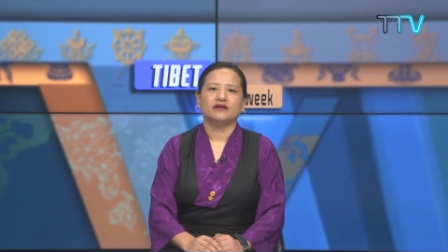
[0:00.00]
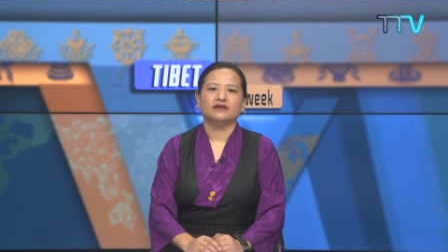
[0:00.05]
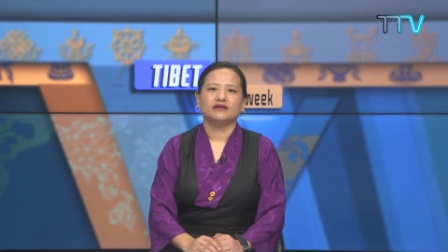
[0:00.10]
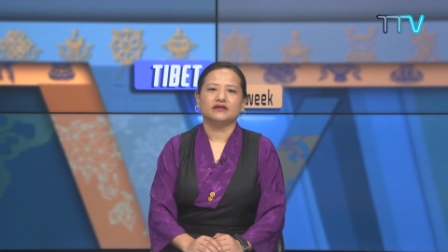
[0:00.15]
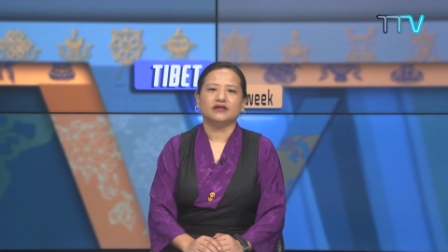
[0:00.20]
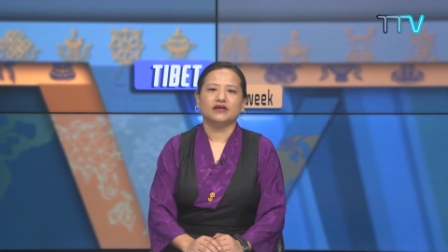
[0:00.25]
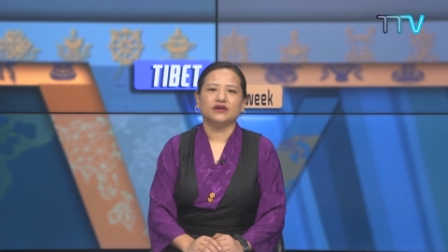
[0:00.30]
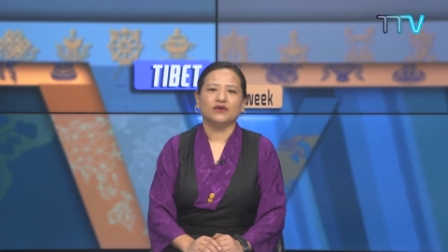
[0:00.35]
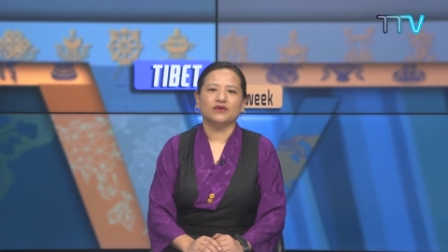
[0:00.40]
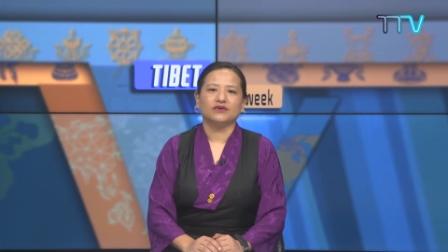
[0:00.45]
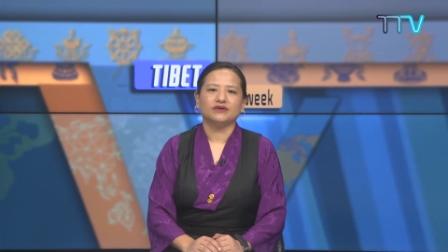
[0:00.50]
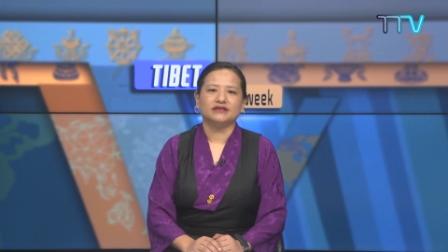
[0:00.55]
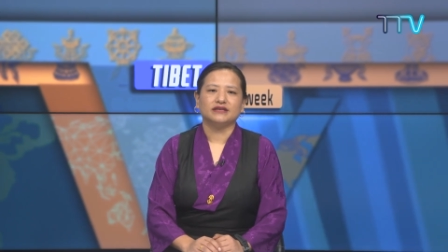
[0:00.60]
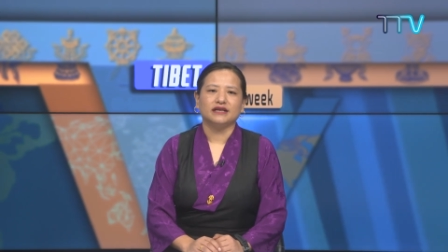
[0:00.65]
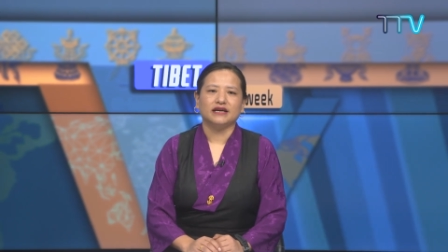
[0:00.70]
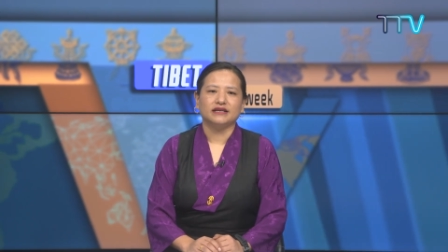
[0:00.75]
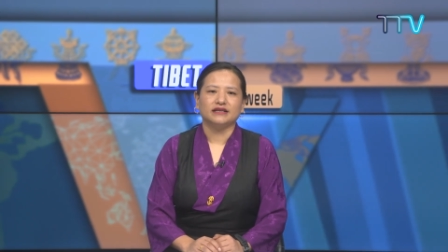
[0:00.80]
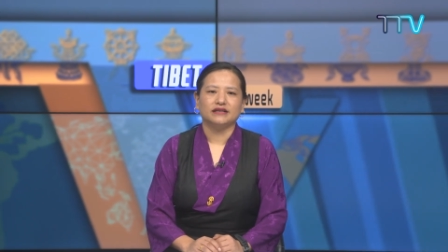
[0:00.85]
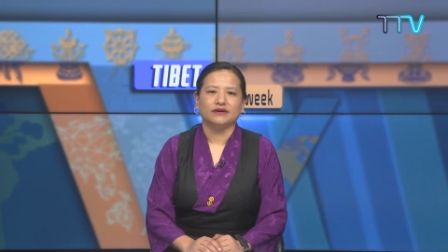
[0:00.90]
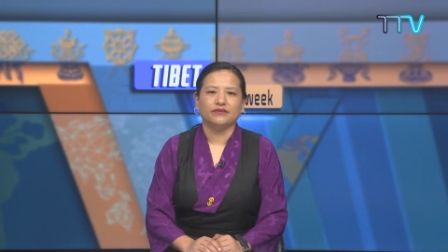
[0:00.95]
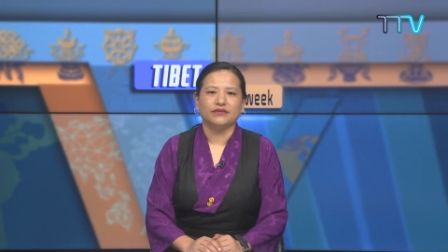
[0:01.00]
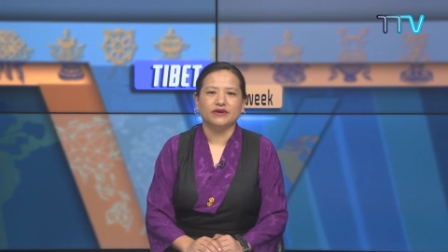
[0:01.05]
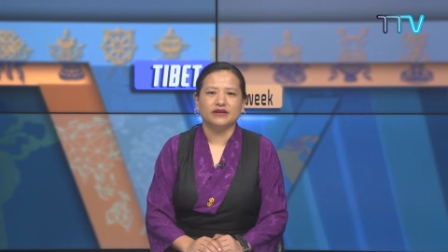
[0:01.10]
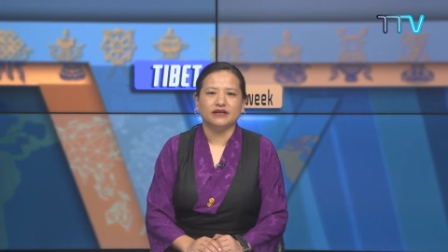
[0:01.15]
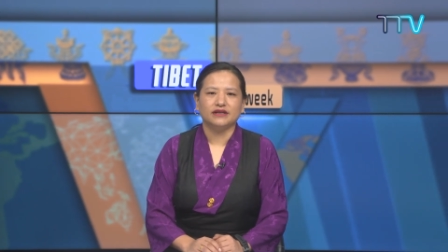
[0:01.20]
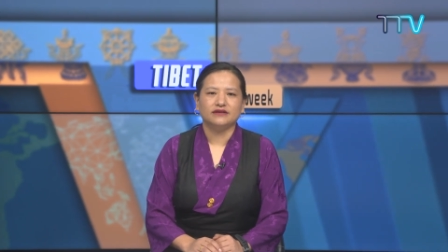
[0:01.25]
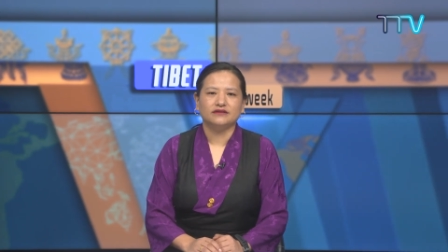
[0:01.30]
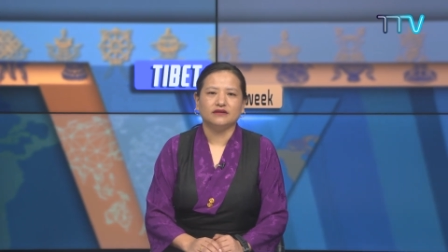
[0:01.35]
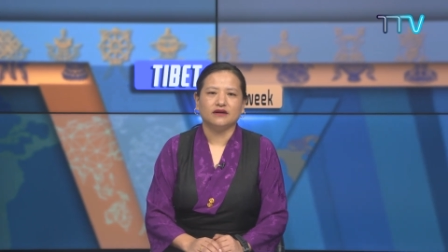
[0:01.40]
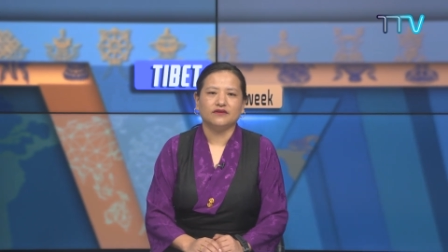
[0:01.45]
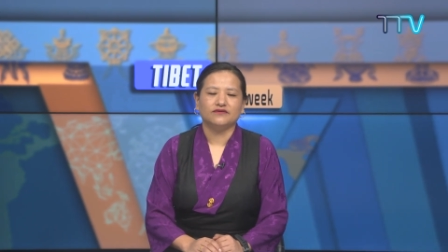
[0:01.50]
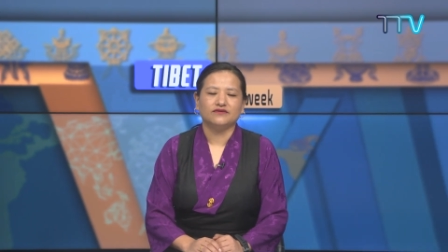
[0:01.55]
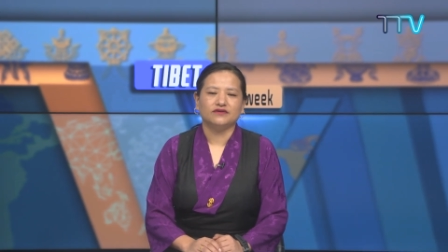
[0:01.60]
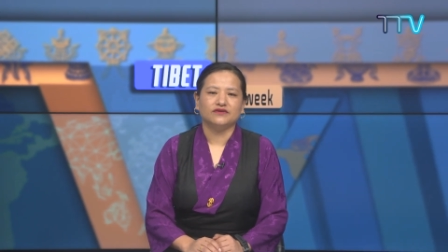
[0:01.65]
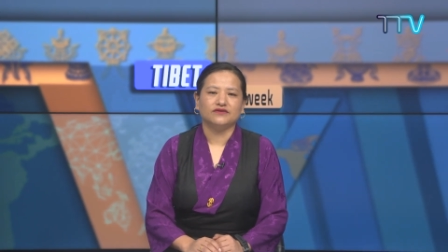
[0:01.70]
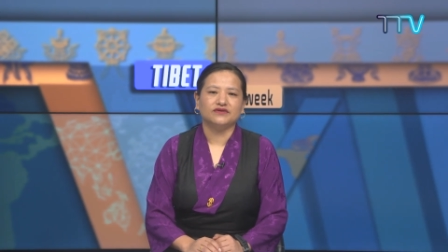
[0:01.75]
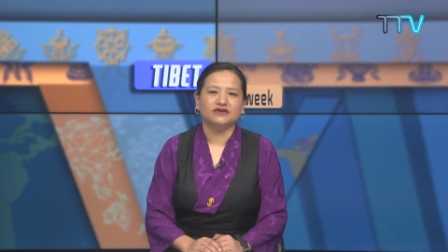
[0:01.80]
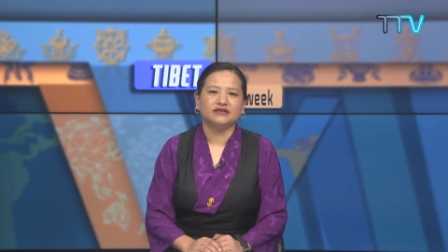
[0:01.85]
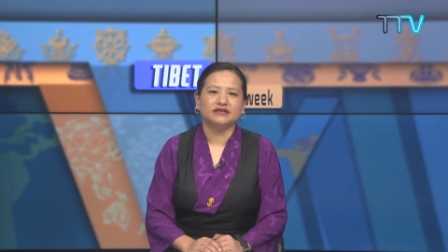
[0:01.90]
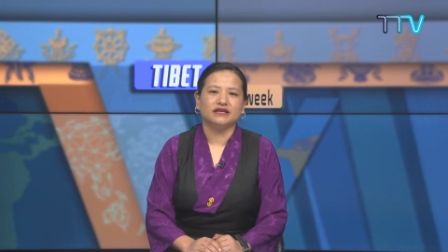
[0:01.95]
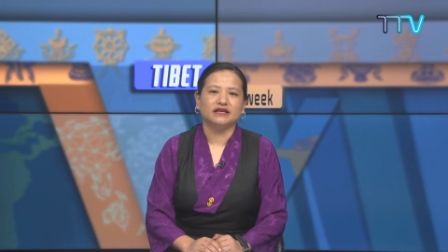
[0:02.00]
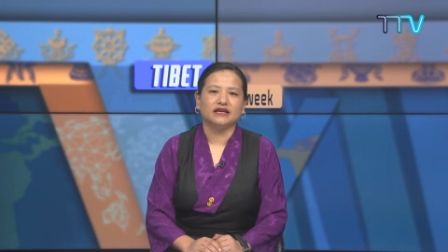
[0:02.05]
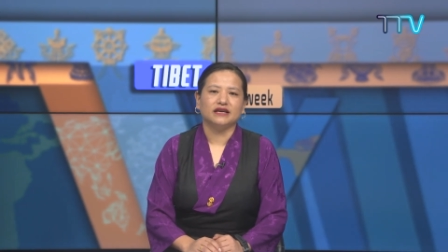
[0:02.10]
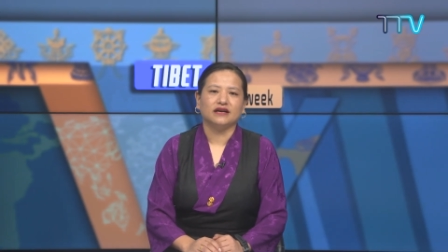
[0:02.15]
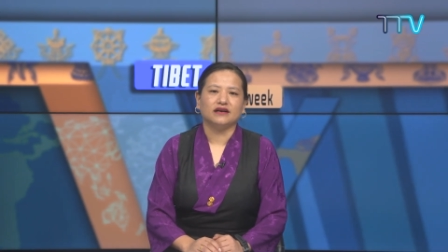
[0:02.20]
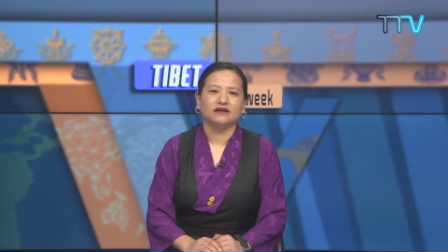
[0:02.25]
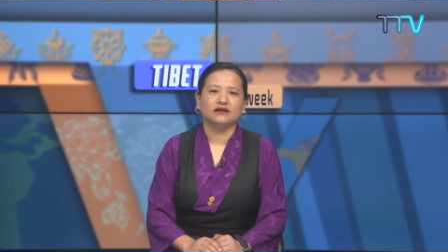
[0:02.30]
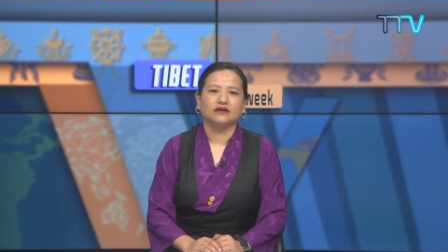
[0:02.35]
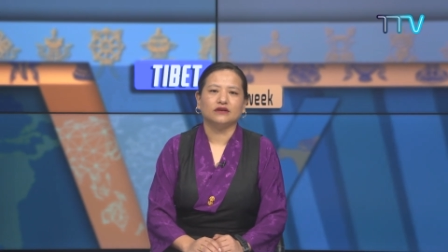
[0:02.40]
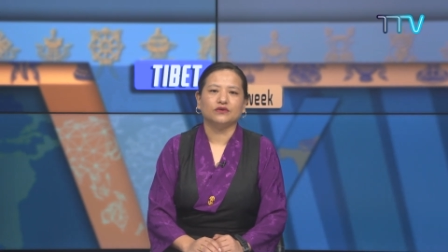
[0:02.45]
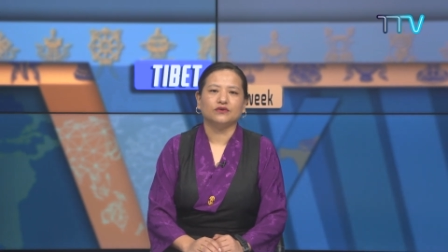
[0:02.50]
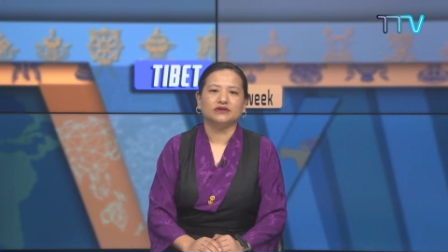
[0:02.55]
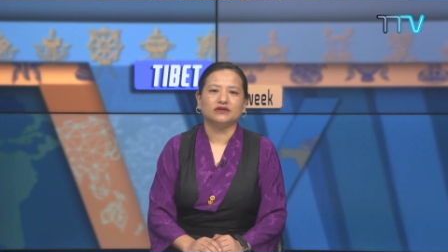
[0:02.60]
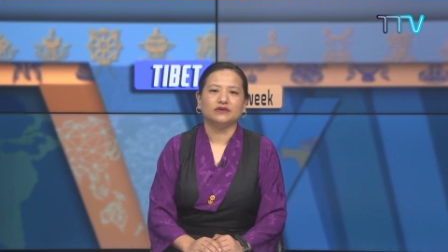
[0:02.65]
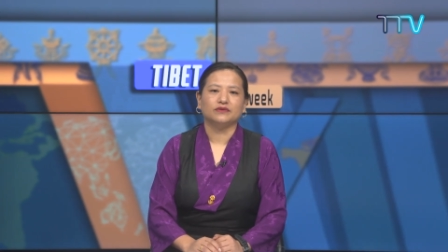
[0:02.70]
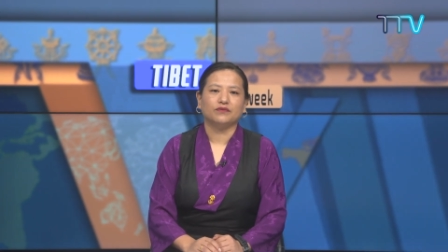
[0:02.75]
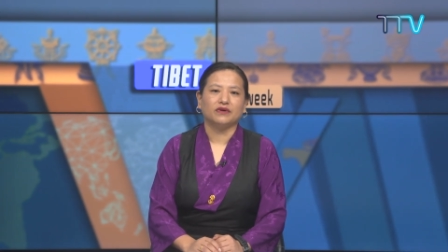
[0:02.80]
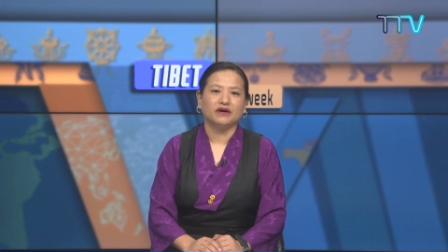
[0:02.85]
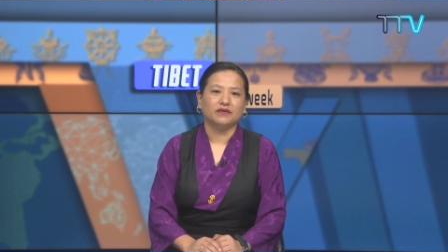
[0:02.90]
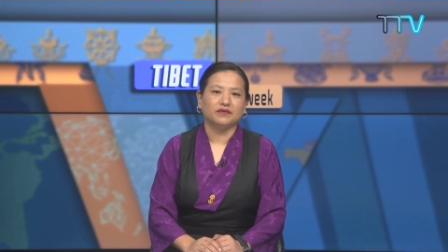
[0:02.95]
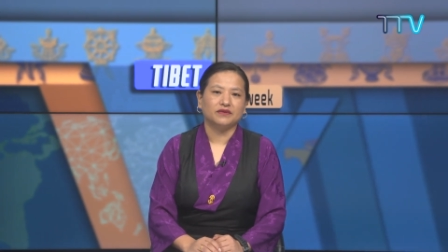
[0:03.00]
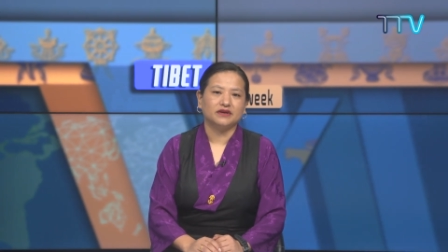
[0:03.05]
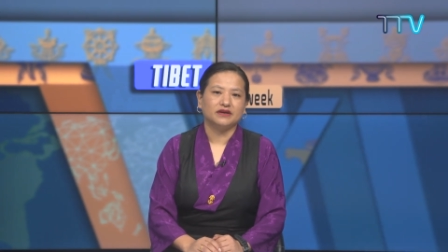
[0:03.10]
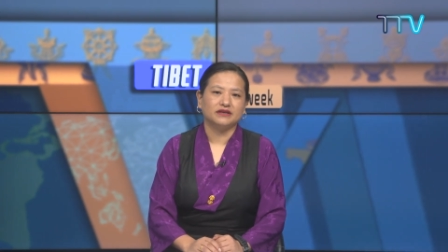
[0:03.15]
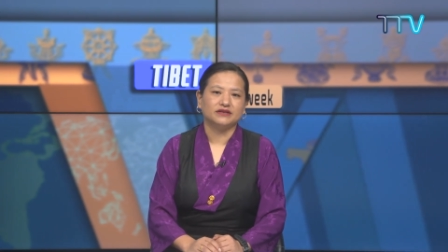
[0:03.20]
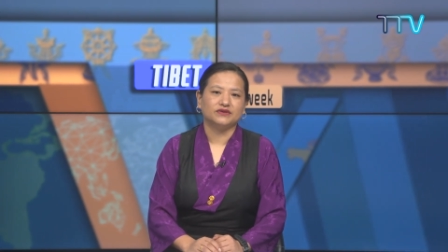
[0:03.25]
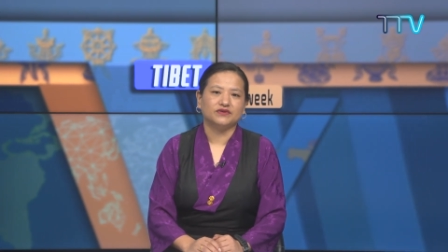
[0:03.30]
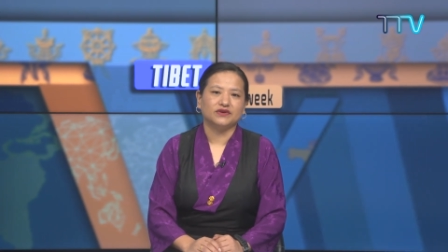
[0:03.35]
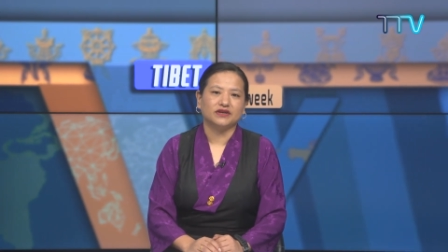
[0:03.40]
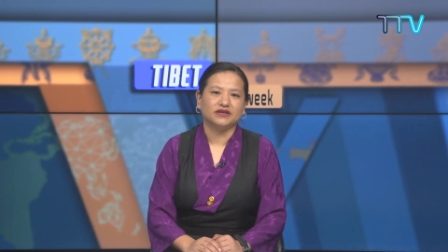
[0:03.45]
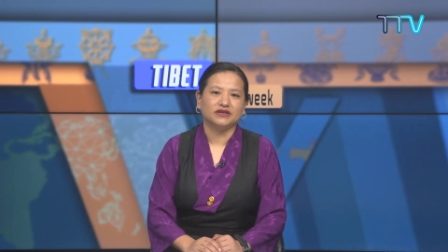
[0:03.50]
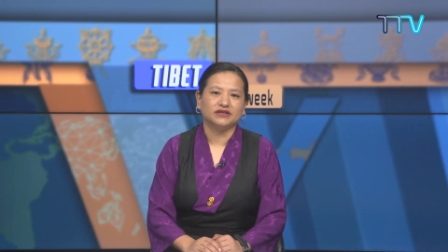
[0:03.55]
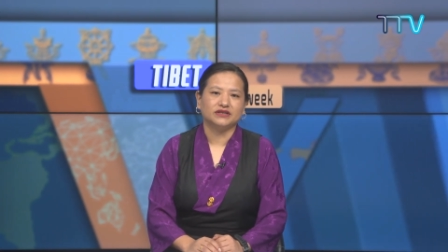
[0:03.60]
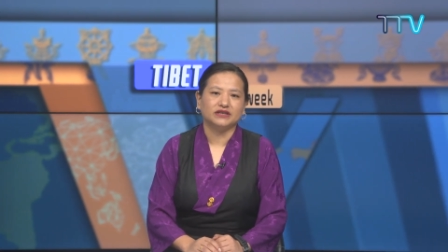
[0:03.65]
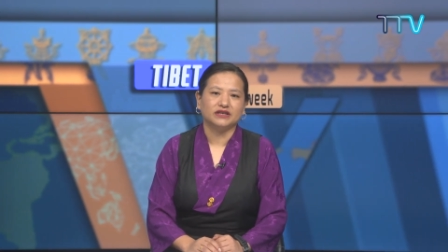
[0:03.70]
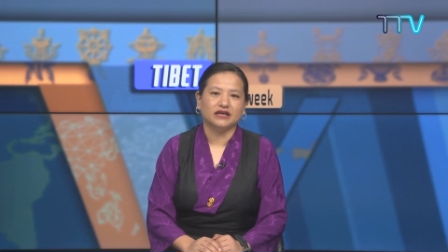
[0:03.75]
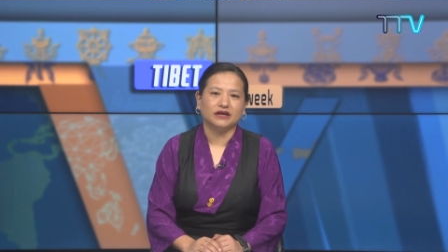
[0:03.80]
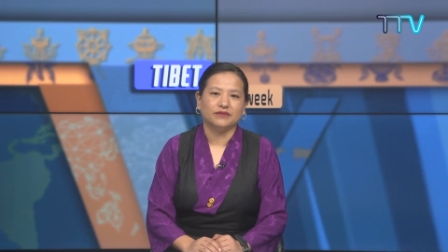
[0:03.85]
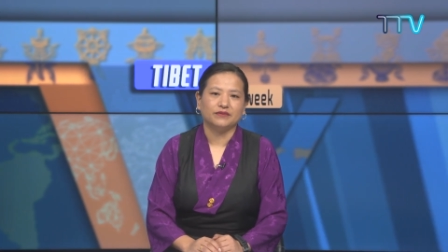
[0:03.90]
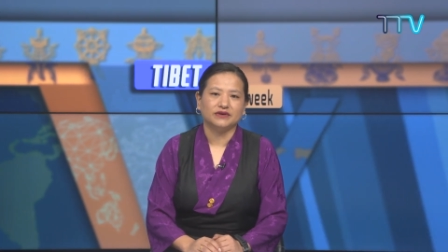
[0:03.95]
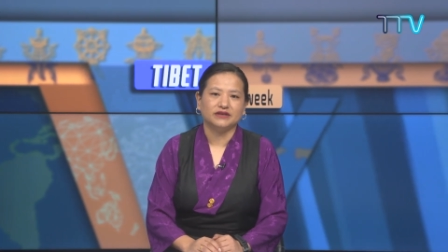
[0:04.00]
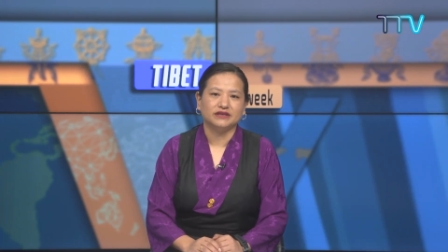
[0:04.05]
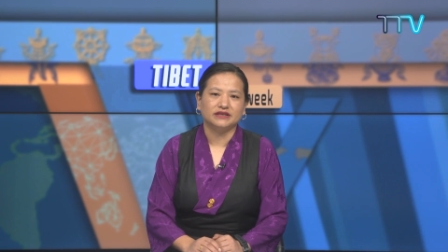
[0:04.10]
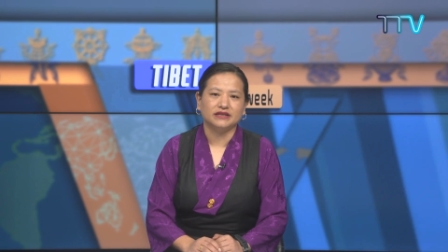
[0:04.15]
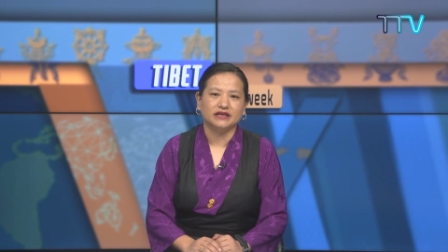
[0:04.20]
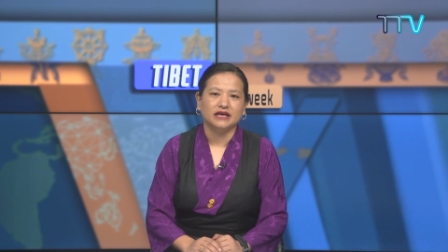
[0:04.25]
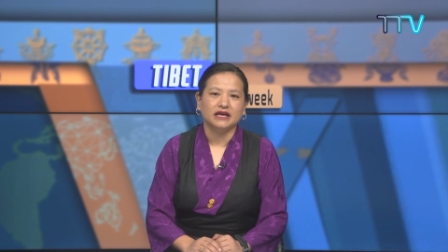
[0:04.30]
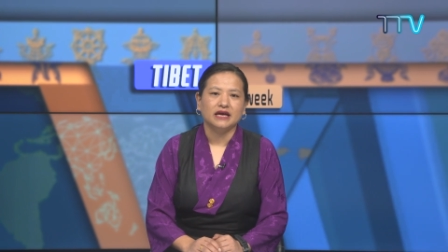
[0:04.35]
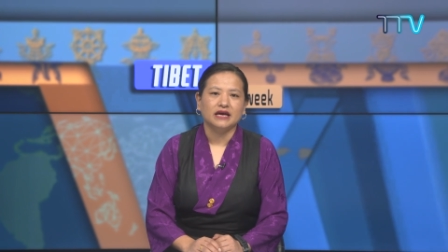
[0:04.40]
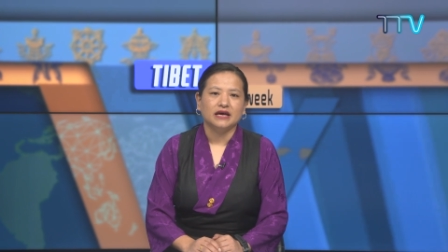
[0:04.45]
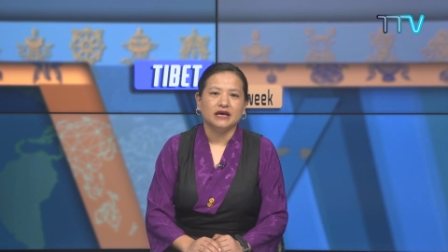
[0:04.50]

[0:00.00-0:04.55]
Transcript: Sikyong said the minutes of the recently concluded Permanent Strategy Committee